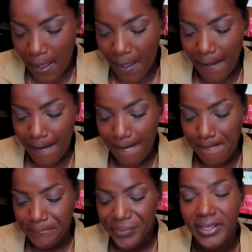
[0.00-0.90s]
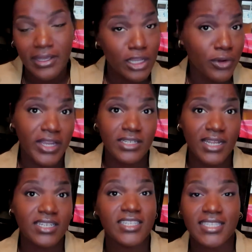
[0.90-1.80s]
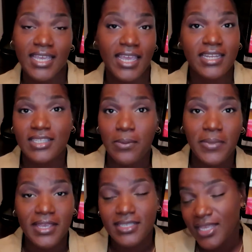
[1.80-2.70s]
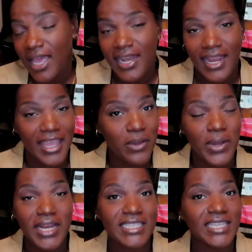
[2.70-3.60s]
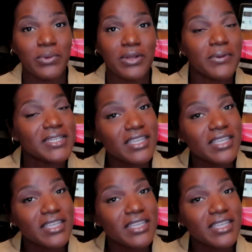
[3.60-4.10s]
But congratulations to Candiace on being signed. I can't wait to see what the rest